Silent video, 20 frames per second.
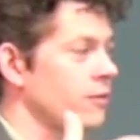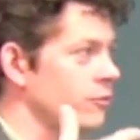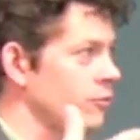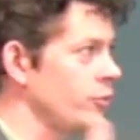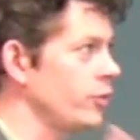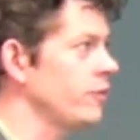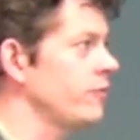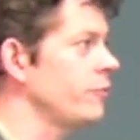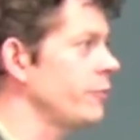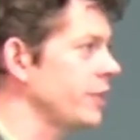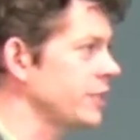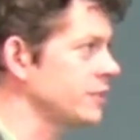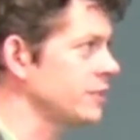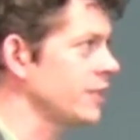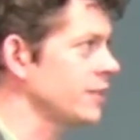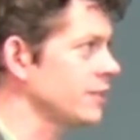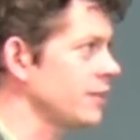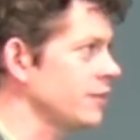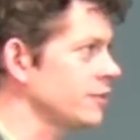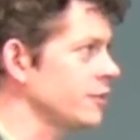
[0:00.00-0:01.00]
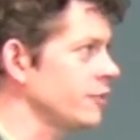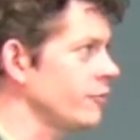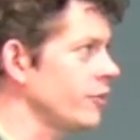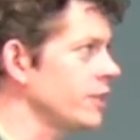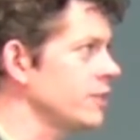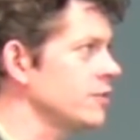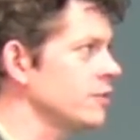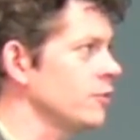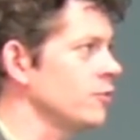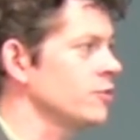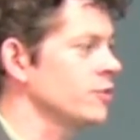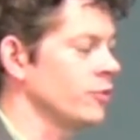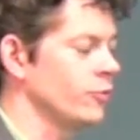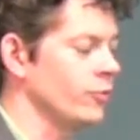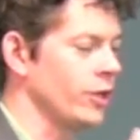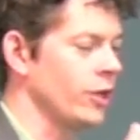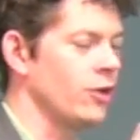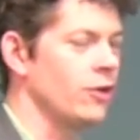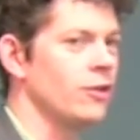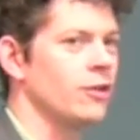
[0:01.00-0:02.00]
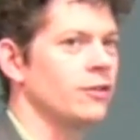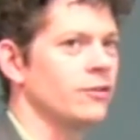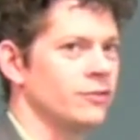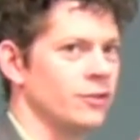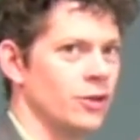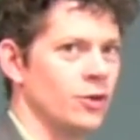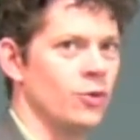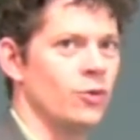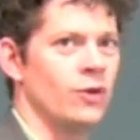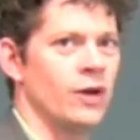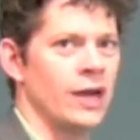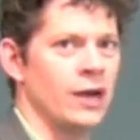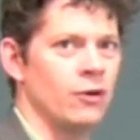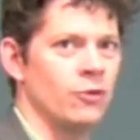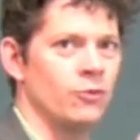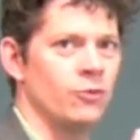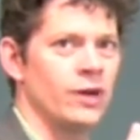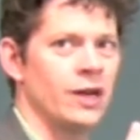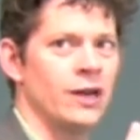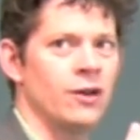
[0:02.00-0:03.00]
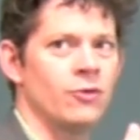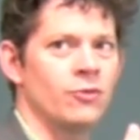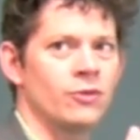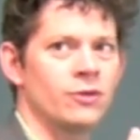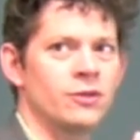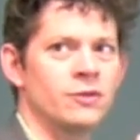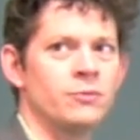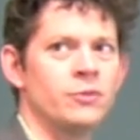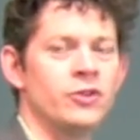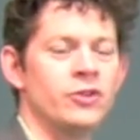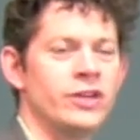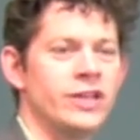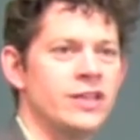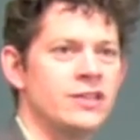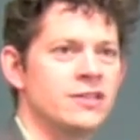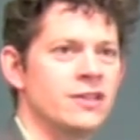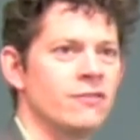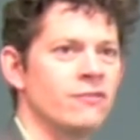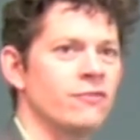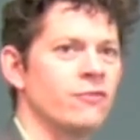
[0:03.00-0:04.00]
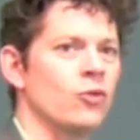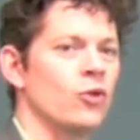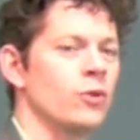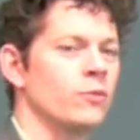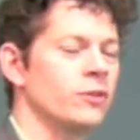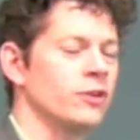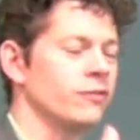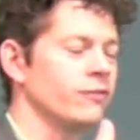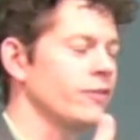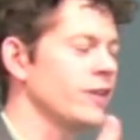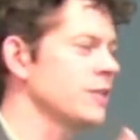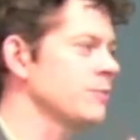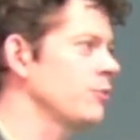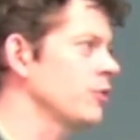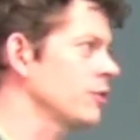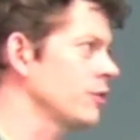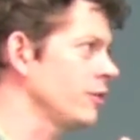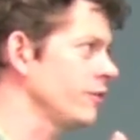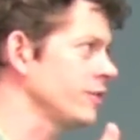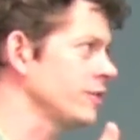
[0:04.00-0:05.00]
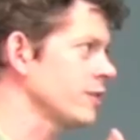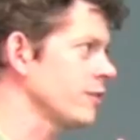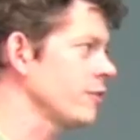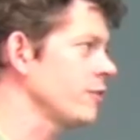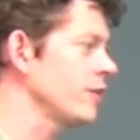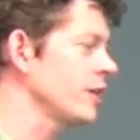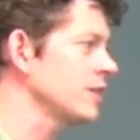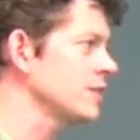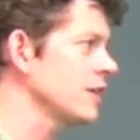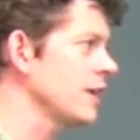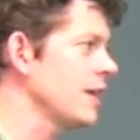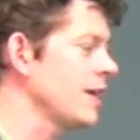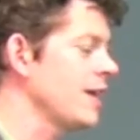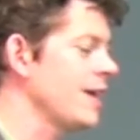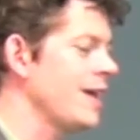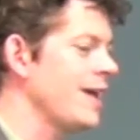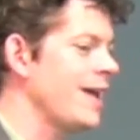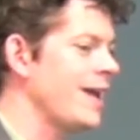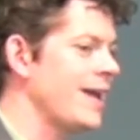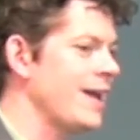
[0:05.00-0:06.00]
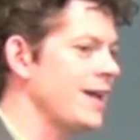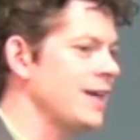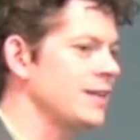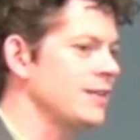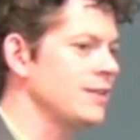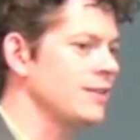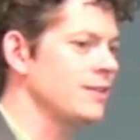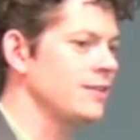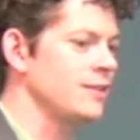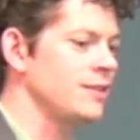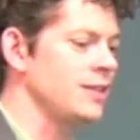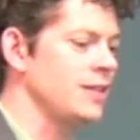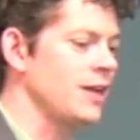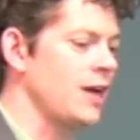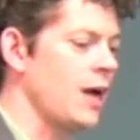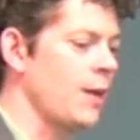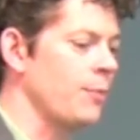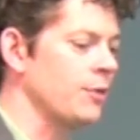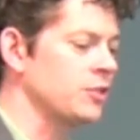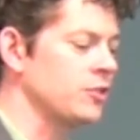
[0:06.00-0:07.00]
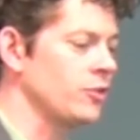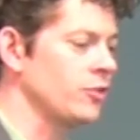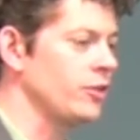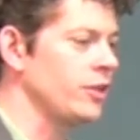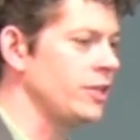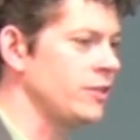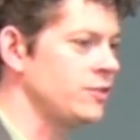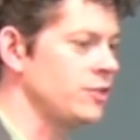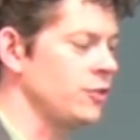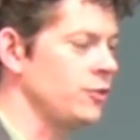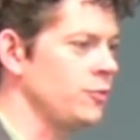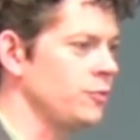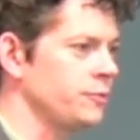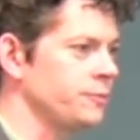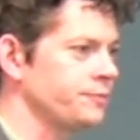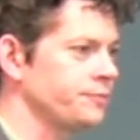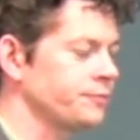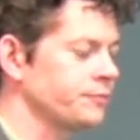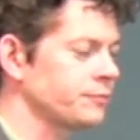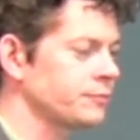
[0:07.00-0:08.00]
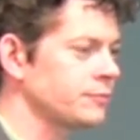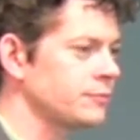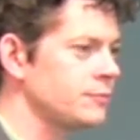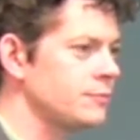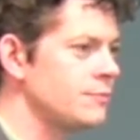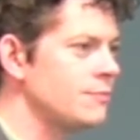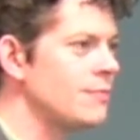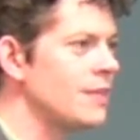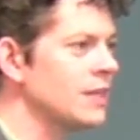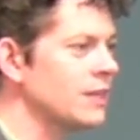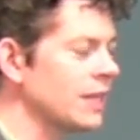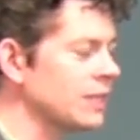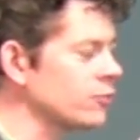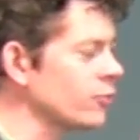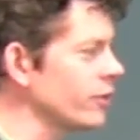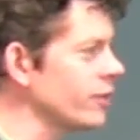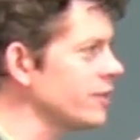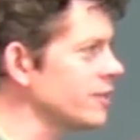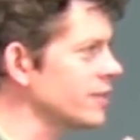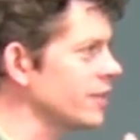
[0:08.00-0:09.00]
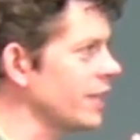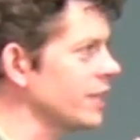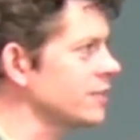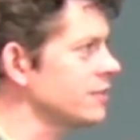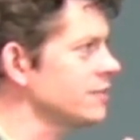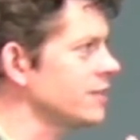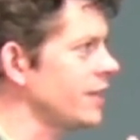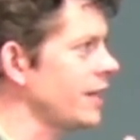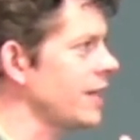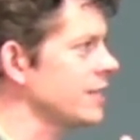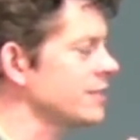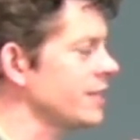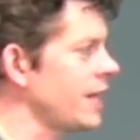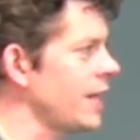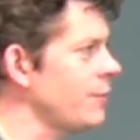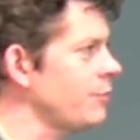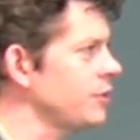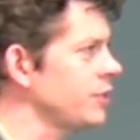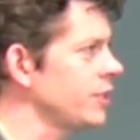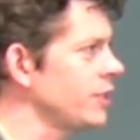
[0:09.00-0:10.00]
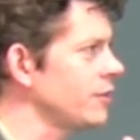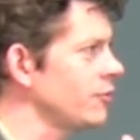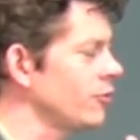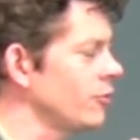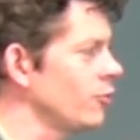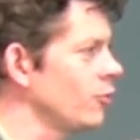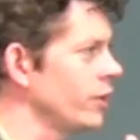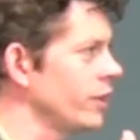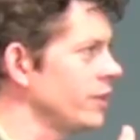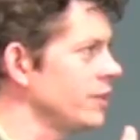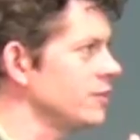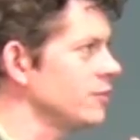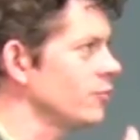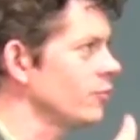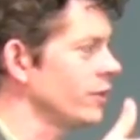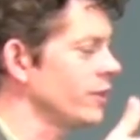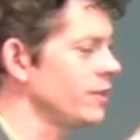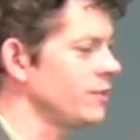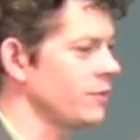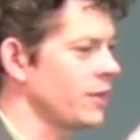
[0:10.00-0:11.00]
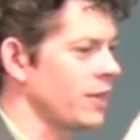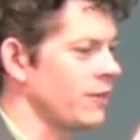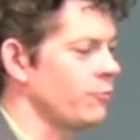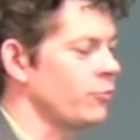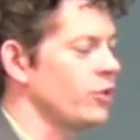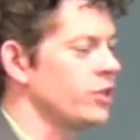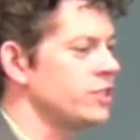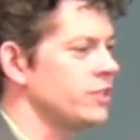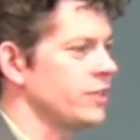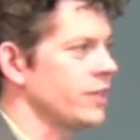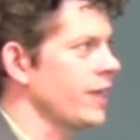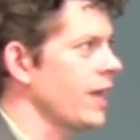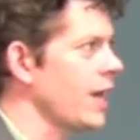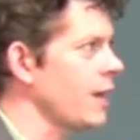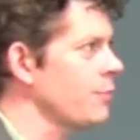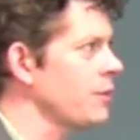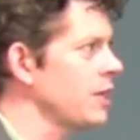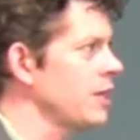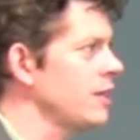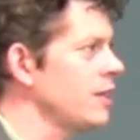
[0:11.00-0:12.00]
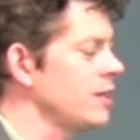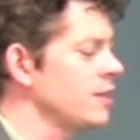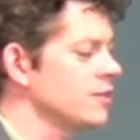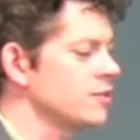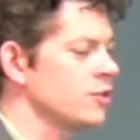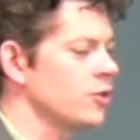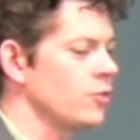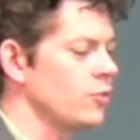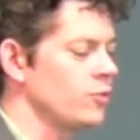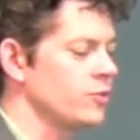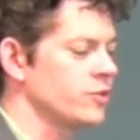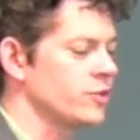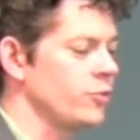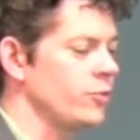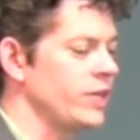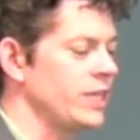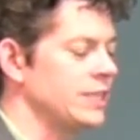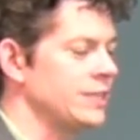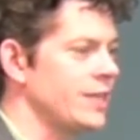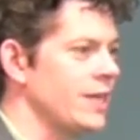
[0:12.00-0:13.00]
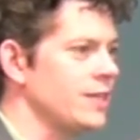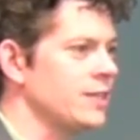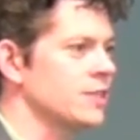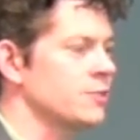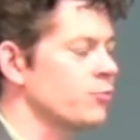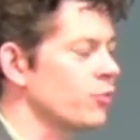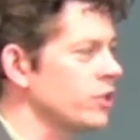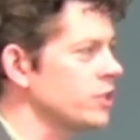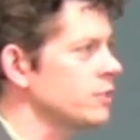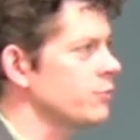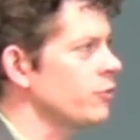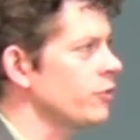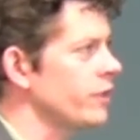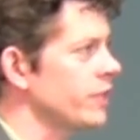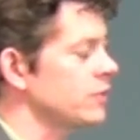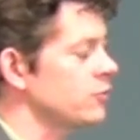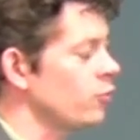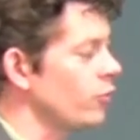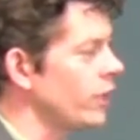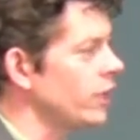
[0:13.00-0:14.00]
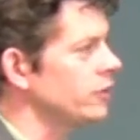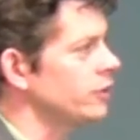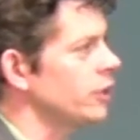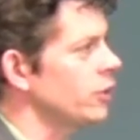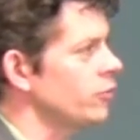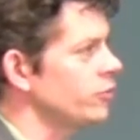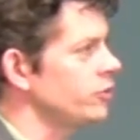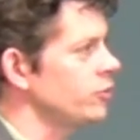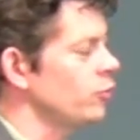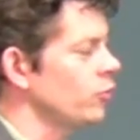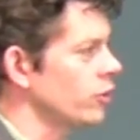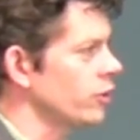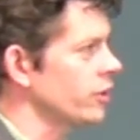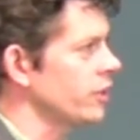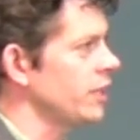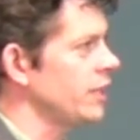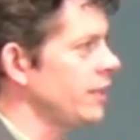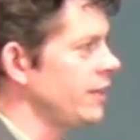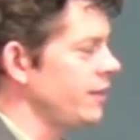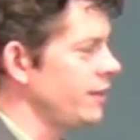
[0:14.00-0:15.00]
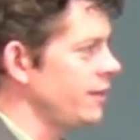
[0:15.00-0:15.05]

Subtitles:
through information technology, right? So we all know how communities have formed on Facebook and all these other things, and the opportunity that's one of these connections that hasn't happened yet, or one of kind of bridging the gap. So we can take this principle that's well known to work